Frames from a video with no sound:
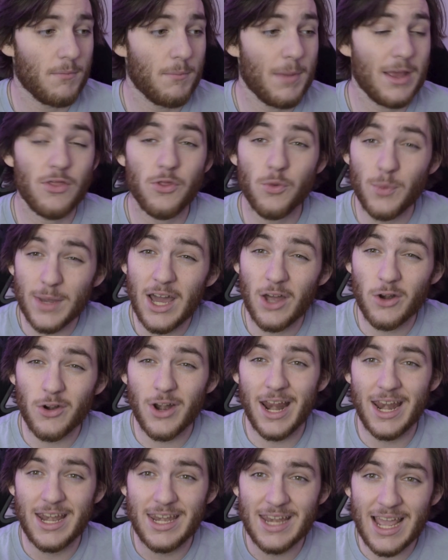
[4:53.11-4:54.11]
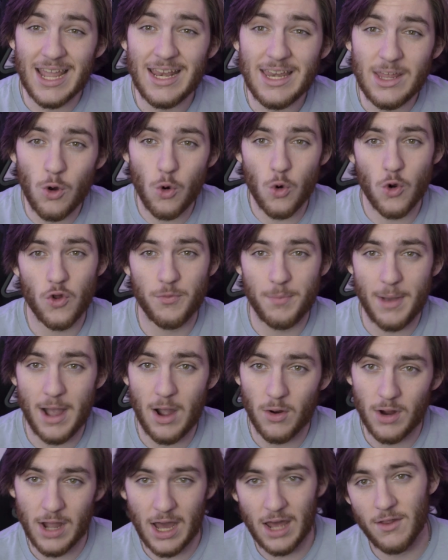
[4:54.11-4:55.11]
Made 390
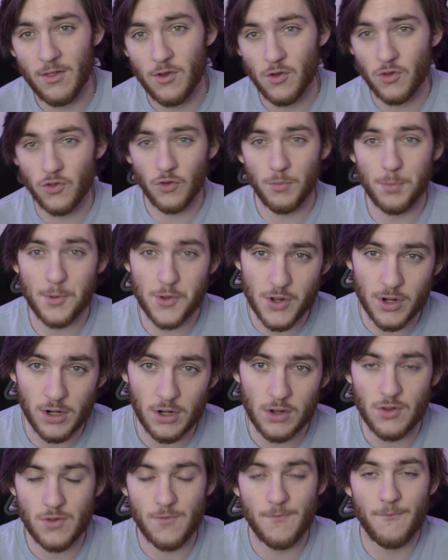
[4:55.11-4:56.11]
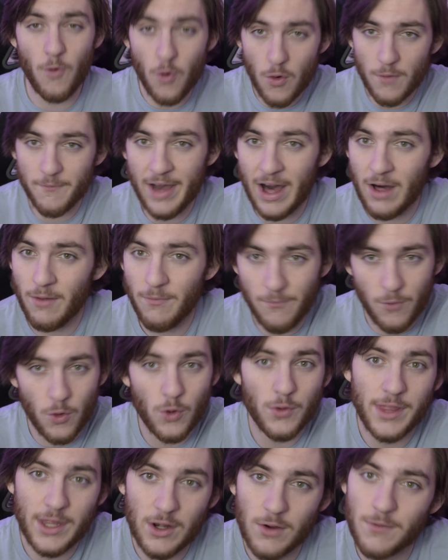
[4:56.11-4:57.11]
horsepower out of their supercharged 4-valve
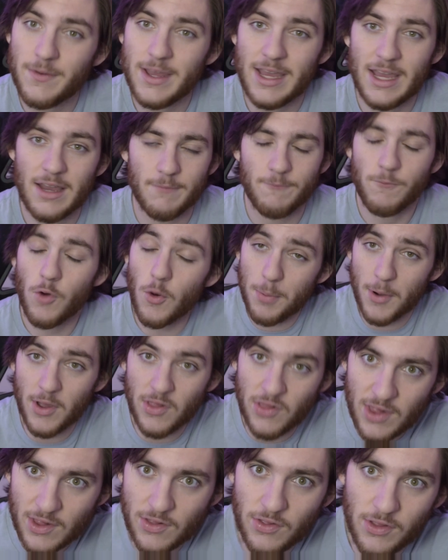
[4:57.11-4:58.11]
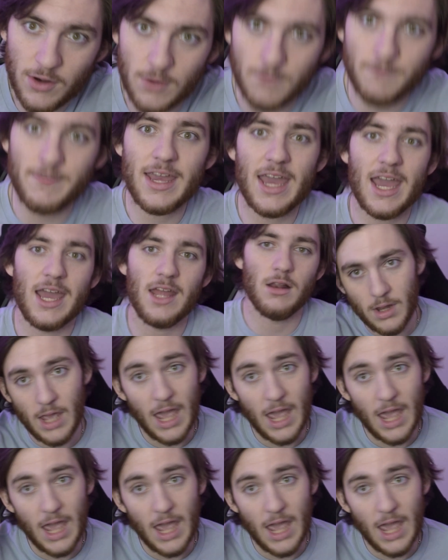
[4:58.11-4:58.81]
4.6 liter V8.